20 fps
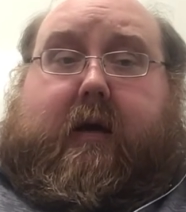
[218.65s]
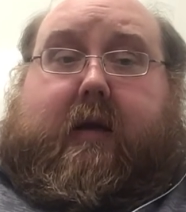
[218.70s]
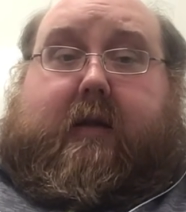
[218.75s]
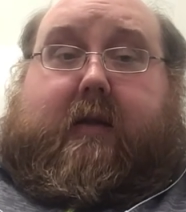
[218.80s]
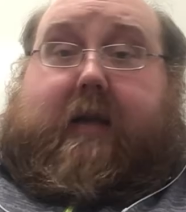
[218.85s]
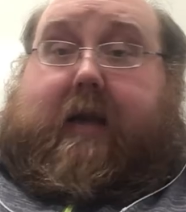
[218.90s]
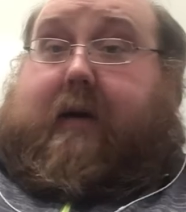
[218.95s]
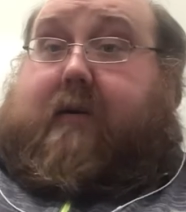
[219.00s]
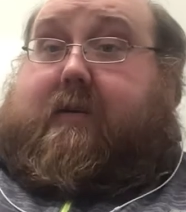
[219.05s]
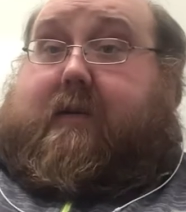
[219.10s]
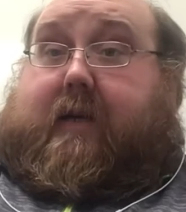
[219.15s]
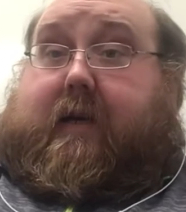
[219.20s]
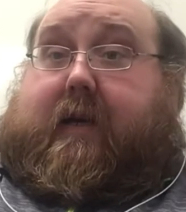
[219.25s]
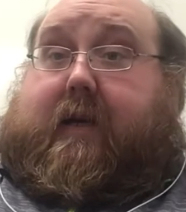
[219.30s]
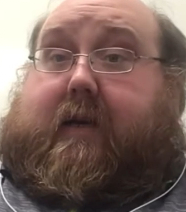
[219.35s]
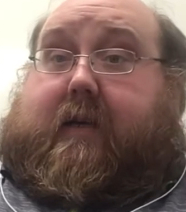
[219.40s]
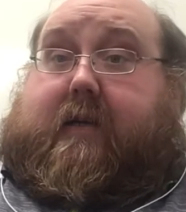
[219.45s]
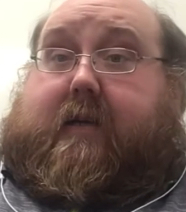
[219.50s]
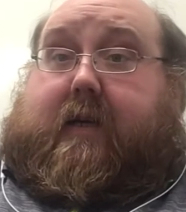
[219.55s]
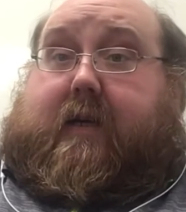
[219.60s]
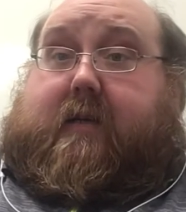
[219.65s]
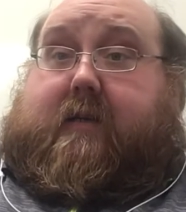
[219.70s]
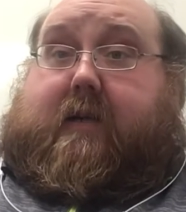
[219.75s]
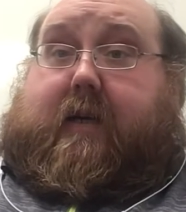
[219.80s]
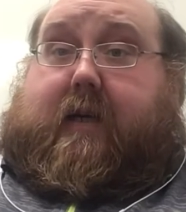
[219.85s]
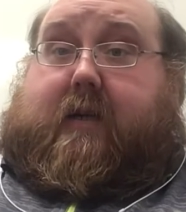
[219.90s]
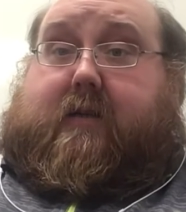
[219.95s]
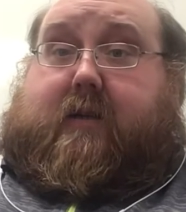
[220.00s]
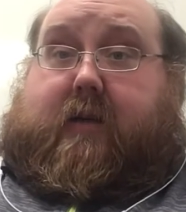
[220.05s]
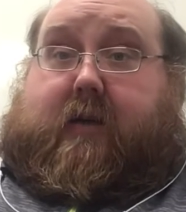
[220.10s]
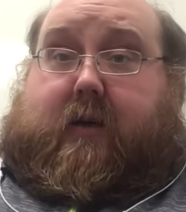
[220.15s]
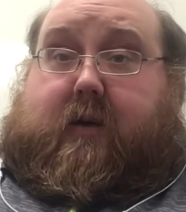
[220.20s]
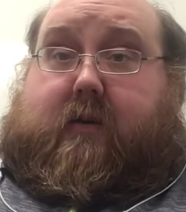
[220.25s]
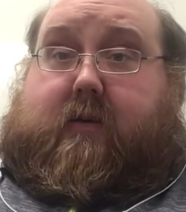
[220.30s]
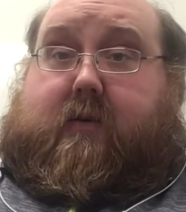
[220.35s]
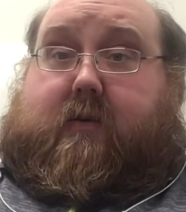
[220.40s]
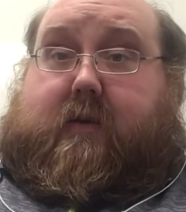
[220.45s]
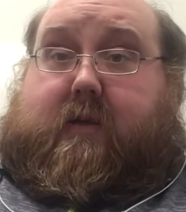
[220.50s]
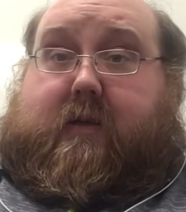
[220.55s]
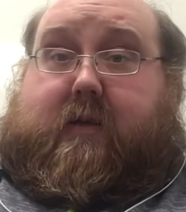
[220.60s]
that I was going to get a chance to actually
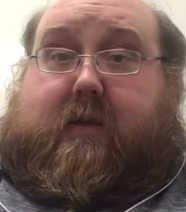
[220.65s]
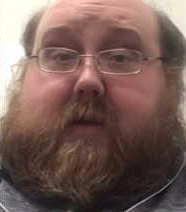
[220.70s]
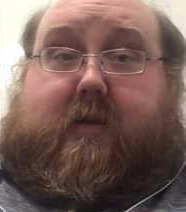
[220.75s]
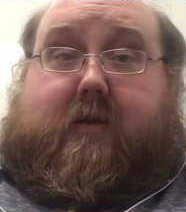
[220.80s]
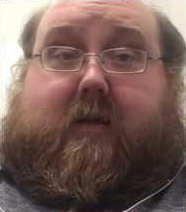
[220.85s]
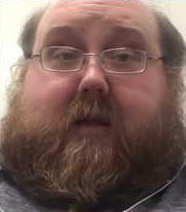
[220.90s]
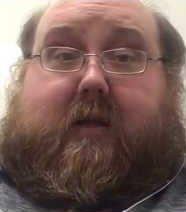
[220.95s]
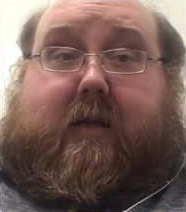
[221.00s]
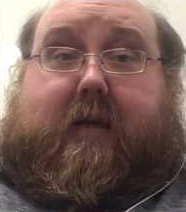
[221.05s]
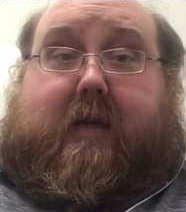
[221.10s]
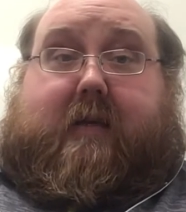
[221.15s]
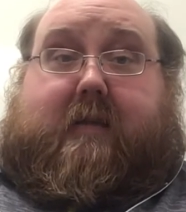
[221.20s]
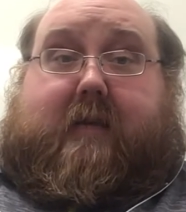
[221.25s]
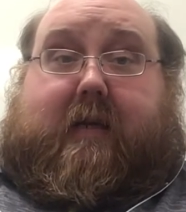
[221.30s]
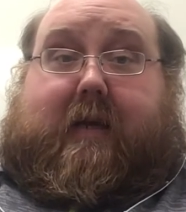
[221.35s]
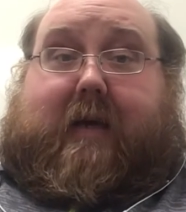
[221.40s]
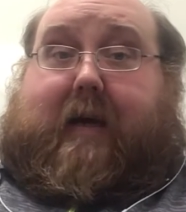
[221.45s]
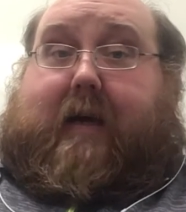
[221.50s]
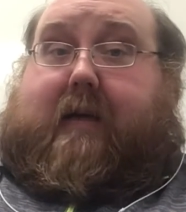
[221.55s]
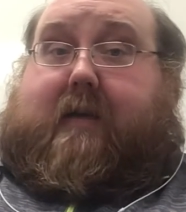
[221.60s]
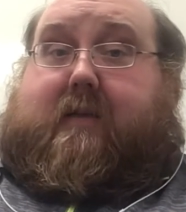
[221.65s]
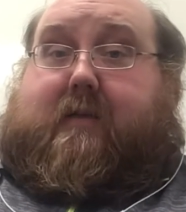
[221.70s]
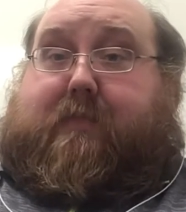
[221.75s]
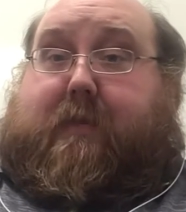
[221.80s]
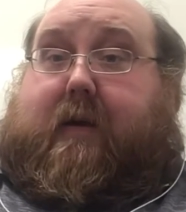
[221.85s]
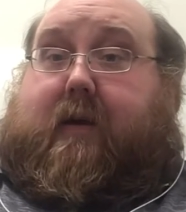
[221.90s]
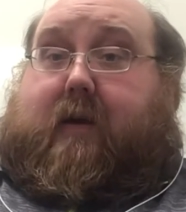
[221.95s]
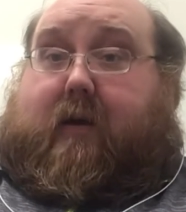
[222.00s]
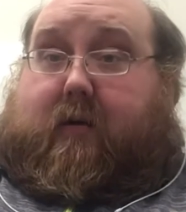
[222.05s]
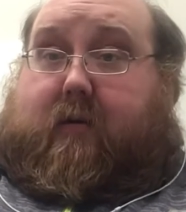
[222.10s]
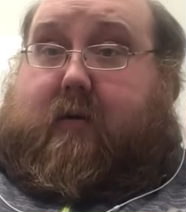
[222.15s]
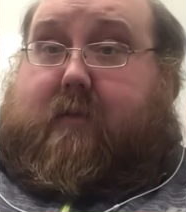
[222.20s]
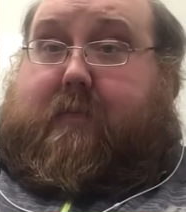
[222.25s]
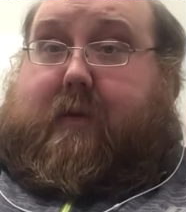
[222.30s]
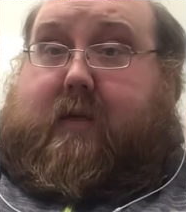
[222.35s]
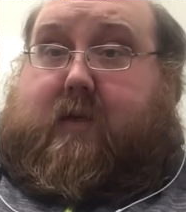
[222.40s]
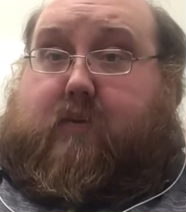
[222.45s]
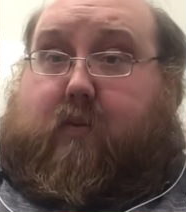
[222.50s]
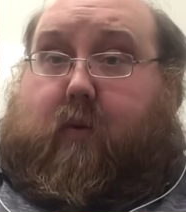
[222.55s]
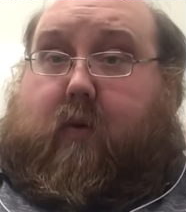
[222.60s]
go and do the things that God's been calling
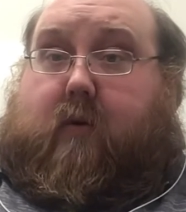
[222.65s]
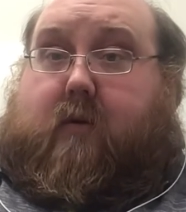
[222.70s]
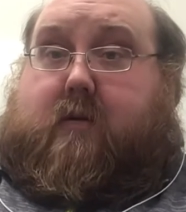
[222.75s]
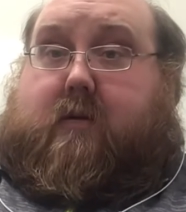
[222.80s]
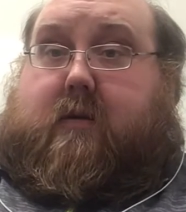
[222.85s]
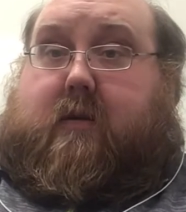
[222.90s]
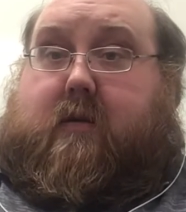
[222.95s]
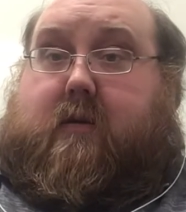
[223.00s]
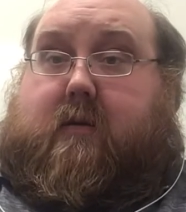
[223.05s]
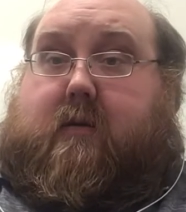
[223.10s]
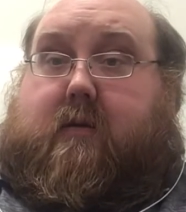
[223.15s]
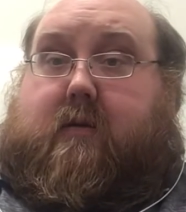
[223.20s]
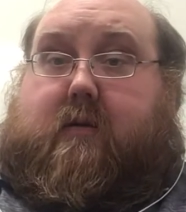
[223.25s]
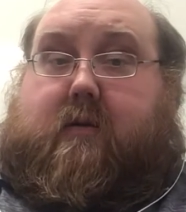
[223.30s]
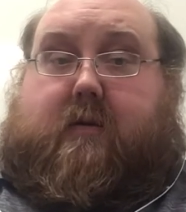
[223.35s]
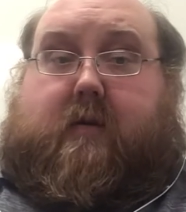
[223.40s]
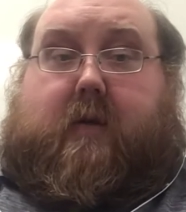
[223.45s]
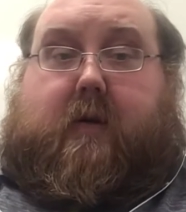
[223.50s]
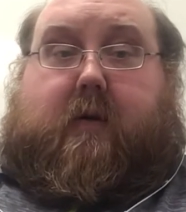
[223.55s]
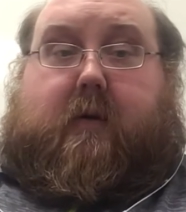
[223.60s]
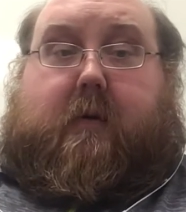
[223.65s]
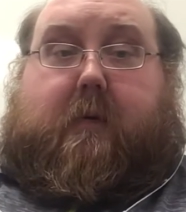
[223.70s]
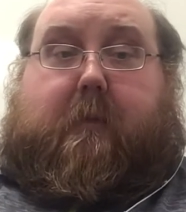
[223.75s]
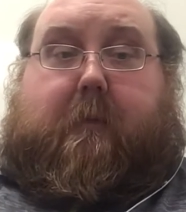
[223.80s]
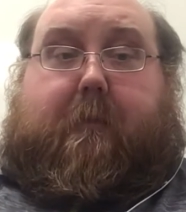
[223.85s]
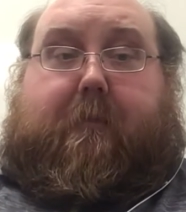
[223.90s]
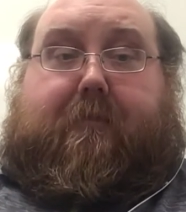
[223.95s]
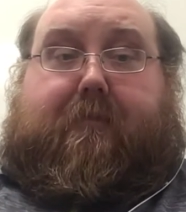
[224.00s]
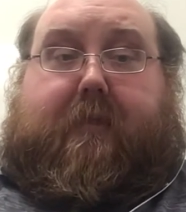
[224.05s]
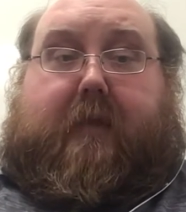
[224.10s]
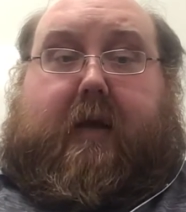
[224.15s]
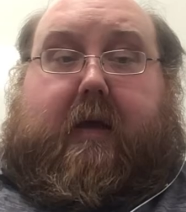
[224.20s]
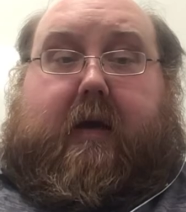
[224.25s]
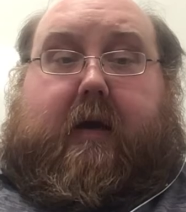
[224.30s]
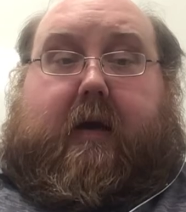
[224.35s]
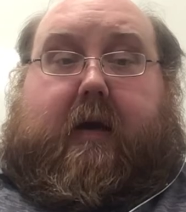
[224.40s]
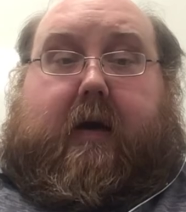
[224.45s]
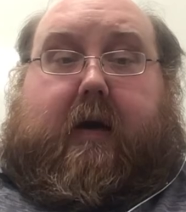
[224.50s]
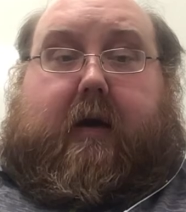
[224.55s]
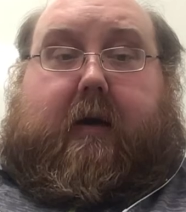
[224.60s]
me towards. So,
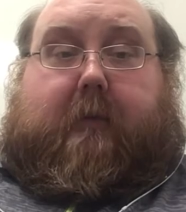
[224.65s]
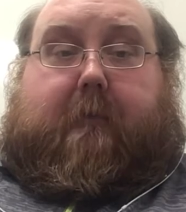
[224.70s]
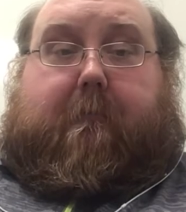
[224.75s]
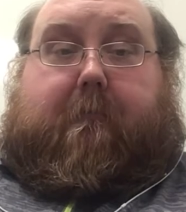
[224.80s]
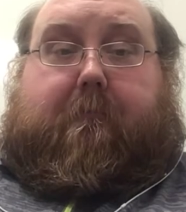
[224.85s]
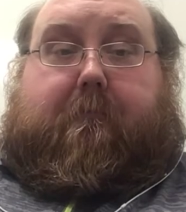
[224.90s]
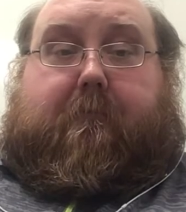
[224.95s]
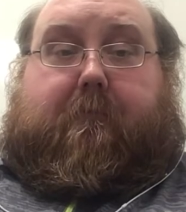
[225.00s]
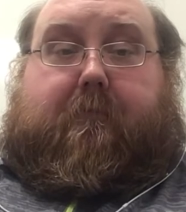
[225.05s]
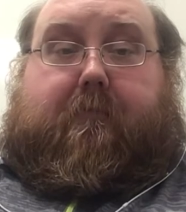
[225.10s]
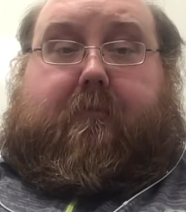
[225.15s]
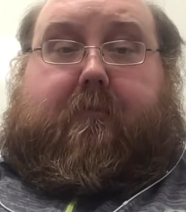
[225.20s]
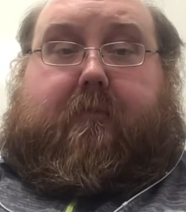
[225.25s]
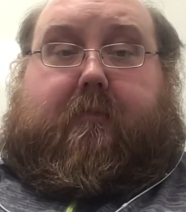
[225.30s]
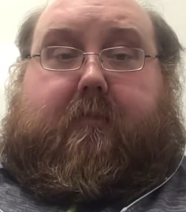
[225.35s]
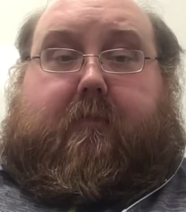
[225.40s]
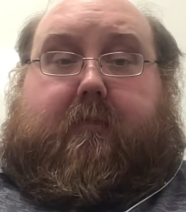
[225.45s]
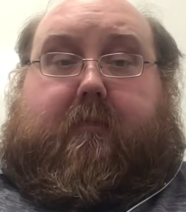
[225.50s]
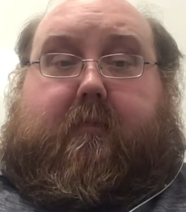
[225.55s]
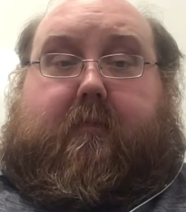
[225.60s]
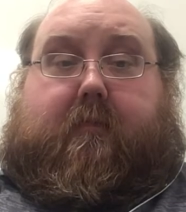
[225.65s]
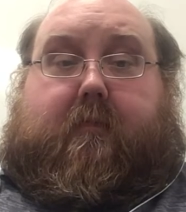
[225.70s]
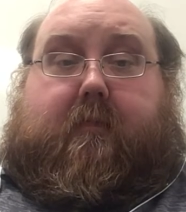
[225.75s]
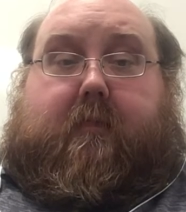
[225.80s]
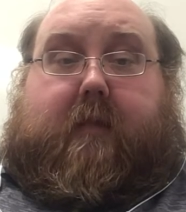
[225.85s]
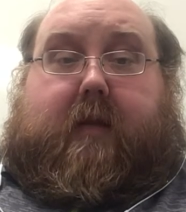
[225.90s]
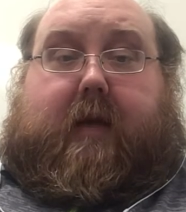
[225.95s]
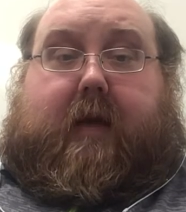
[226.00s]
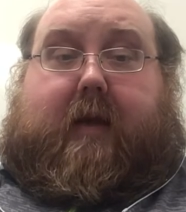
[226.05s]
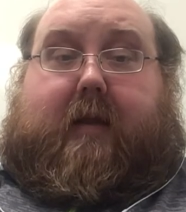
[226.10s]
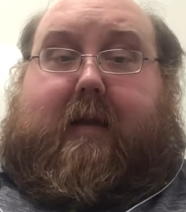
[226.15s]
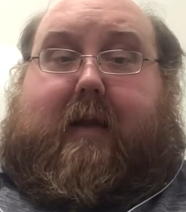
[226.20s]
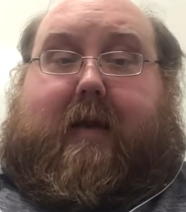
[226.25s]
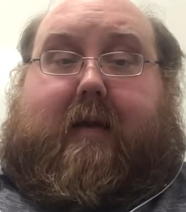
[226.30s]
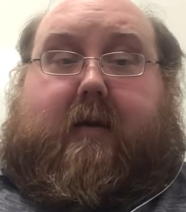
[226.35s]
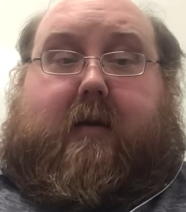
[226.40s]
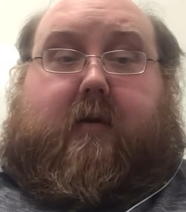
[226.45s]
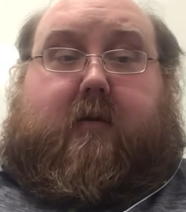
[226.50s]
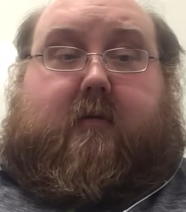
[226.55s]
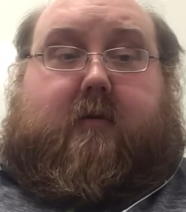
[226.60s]
in that
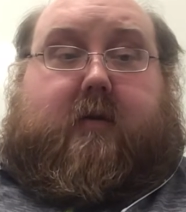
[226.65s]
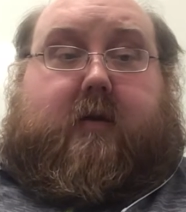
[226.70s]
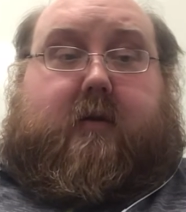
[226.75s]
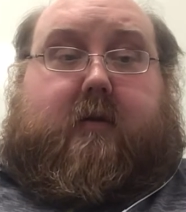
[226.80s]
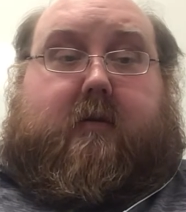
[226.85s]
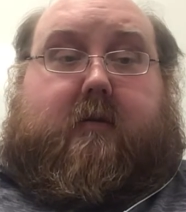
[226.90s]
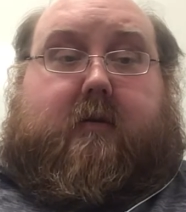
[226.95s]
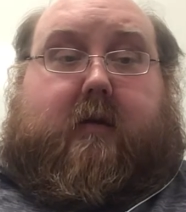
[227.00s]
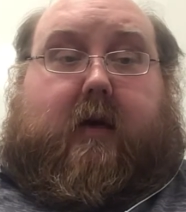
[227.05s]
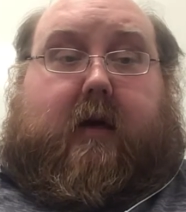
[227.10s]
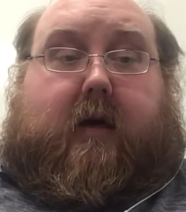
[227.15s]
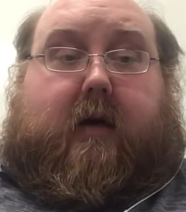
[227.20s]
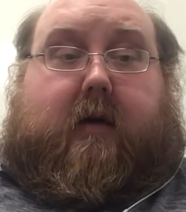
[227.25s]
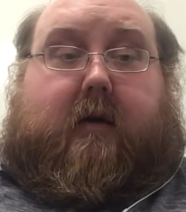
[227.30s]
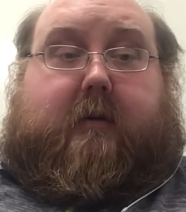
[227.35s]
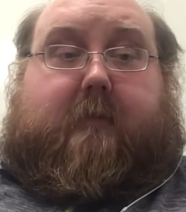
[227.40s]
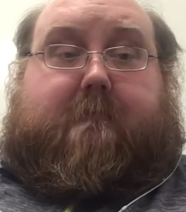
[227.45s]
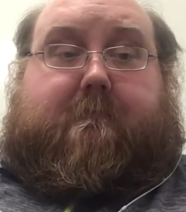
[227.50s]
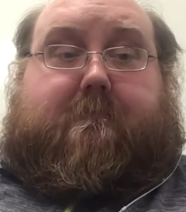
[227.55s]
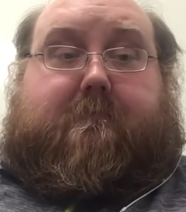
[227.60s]
note, I